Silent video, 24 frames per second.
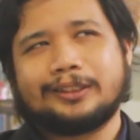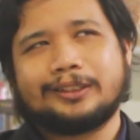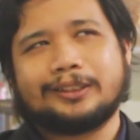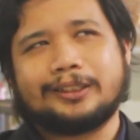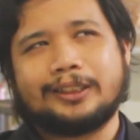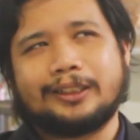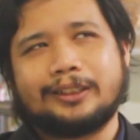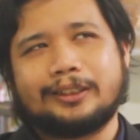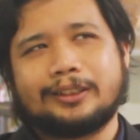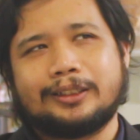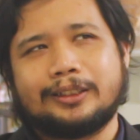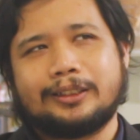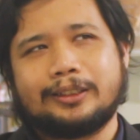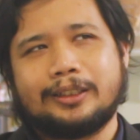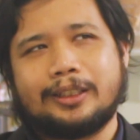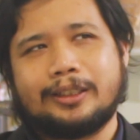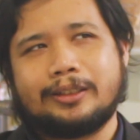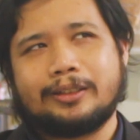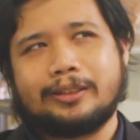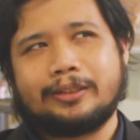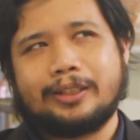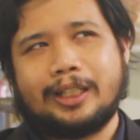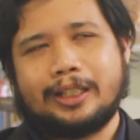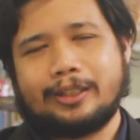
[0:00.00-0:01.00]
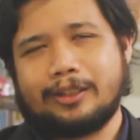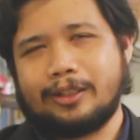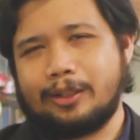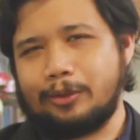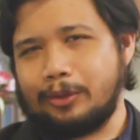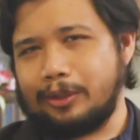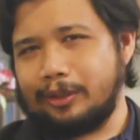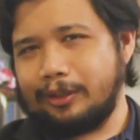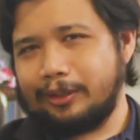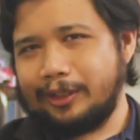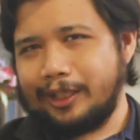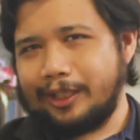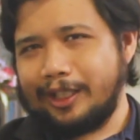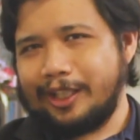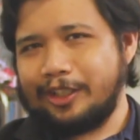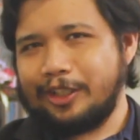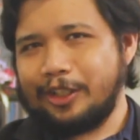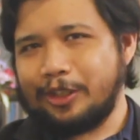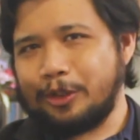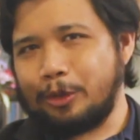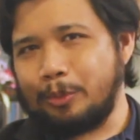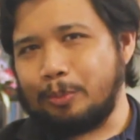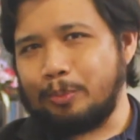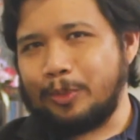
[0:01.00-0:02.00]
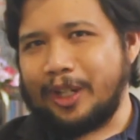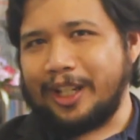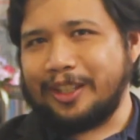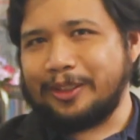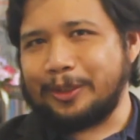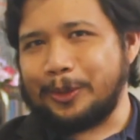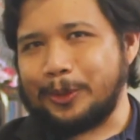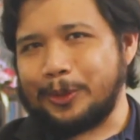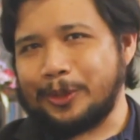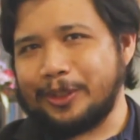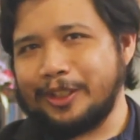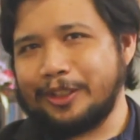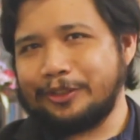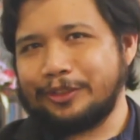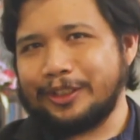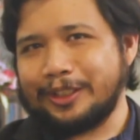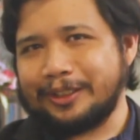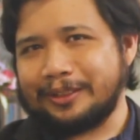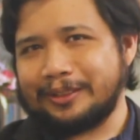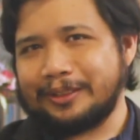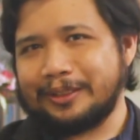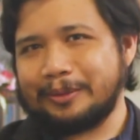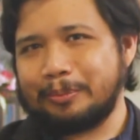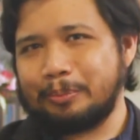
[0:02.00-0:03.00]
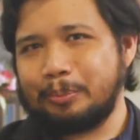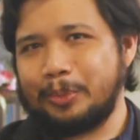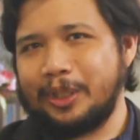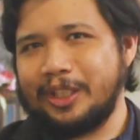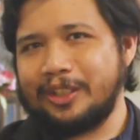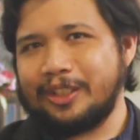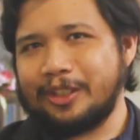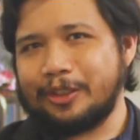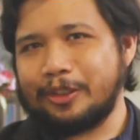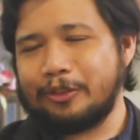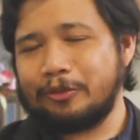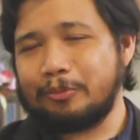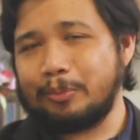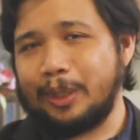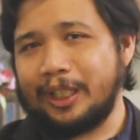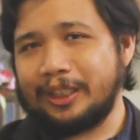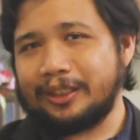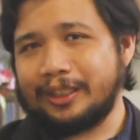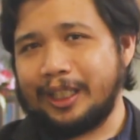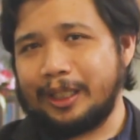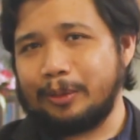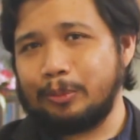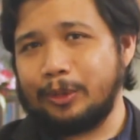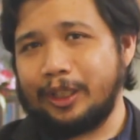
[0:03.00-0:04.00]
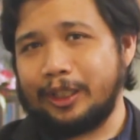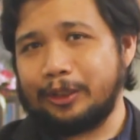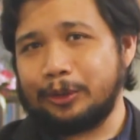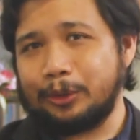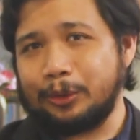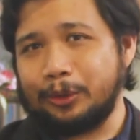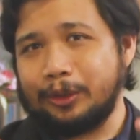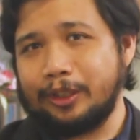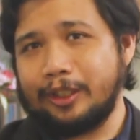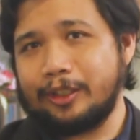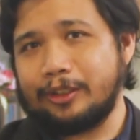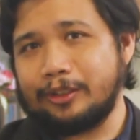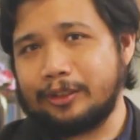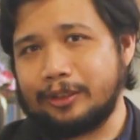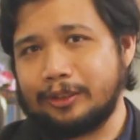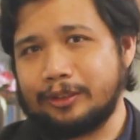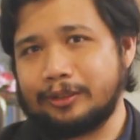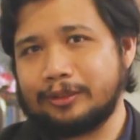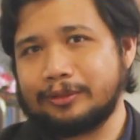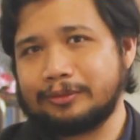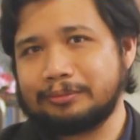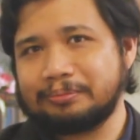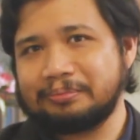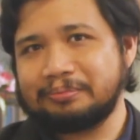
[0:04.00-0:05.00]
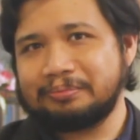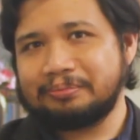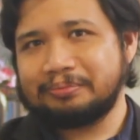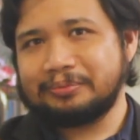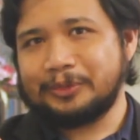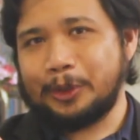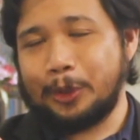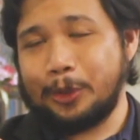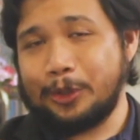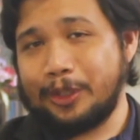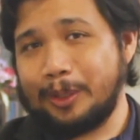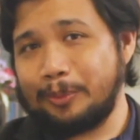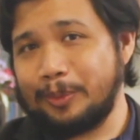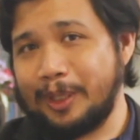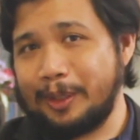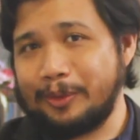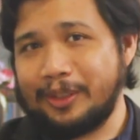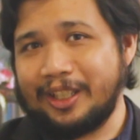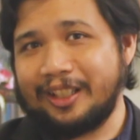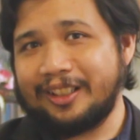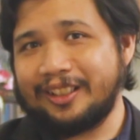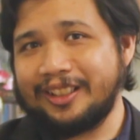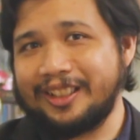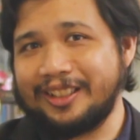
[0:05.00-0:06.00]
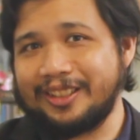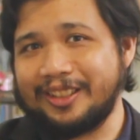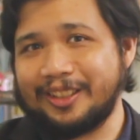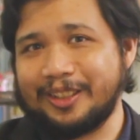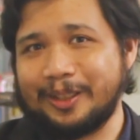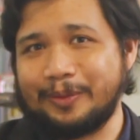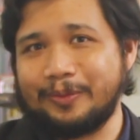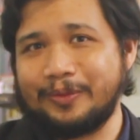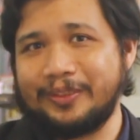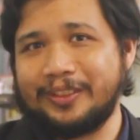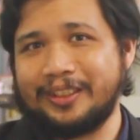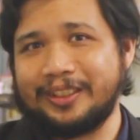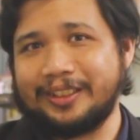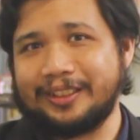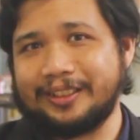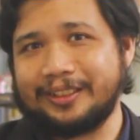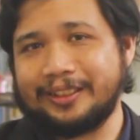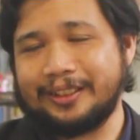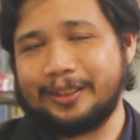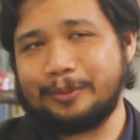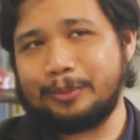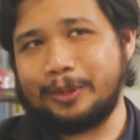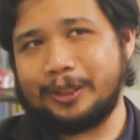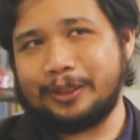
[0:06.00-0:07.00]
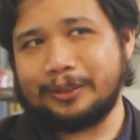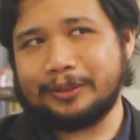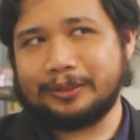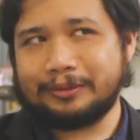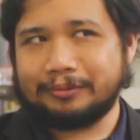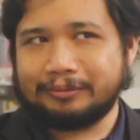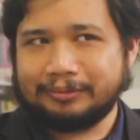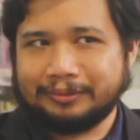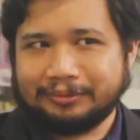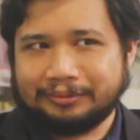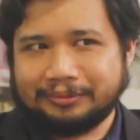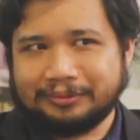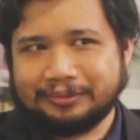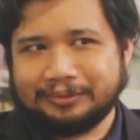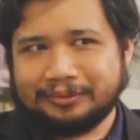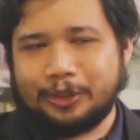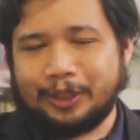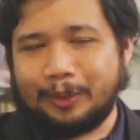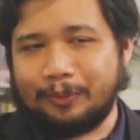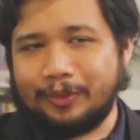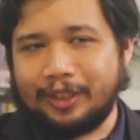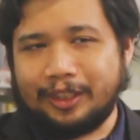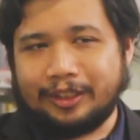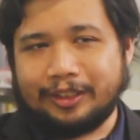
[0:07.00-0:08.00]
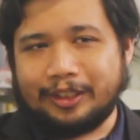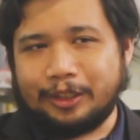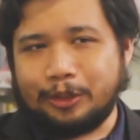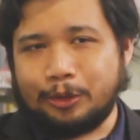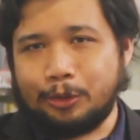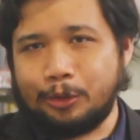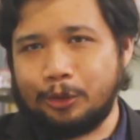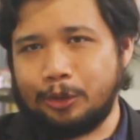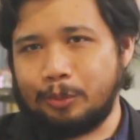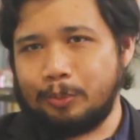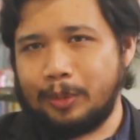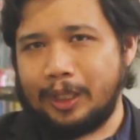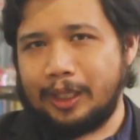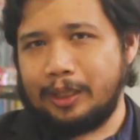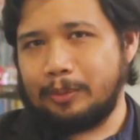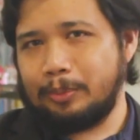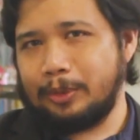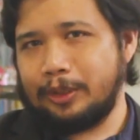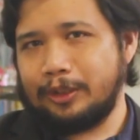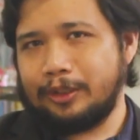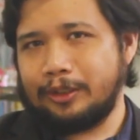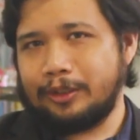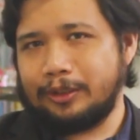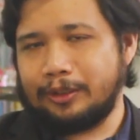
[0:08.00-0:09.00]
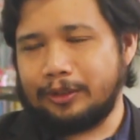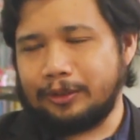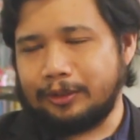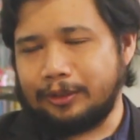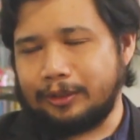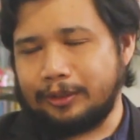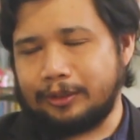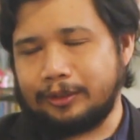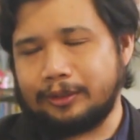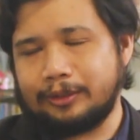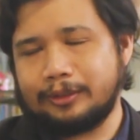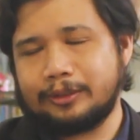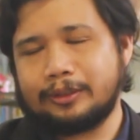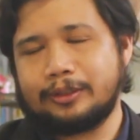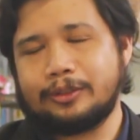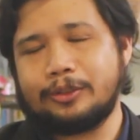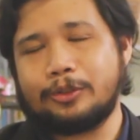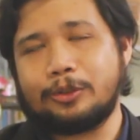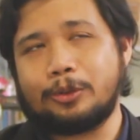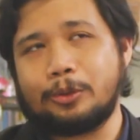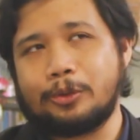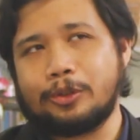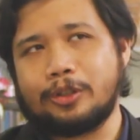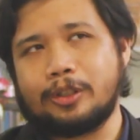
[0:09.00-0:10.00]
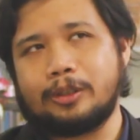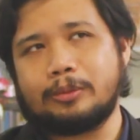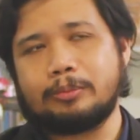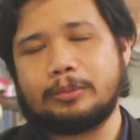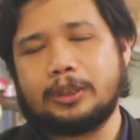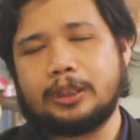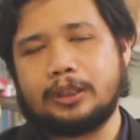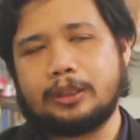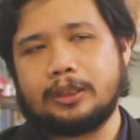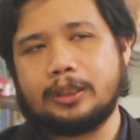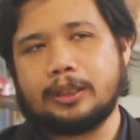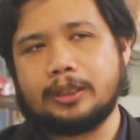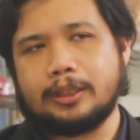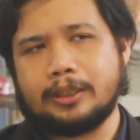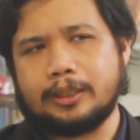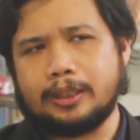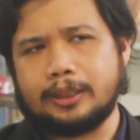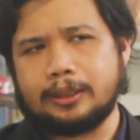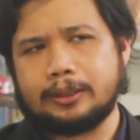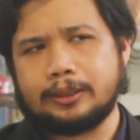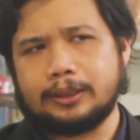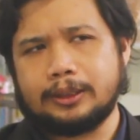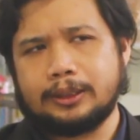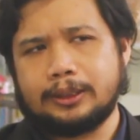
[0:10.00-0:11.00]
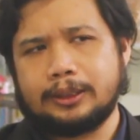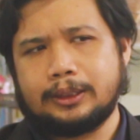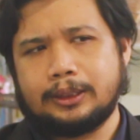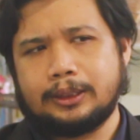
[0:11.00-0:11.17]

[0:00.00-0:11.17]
right? And then and then I just combine those different pieces of my timeline together. Or sometimes I read something about something in the newspaper or on social media that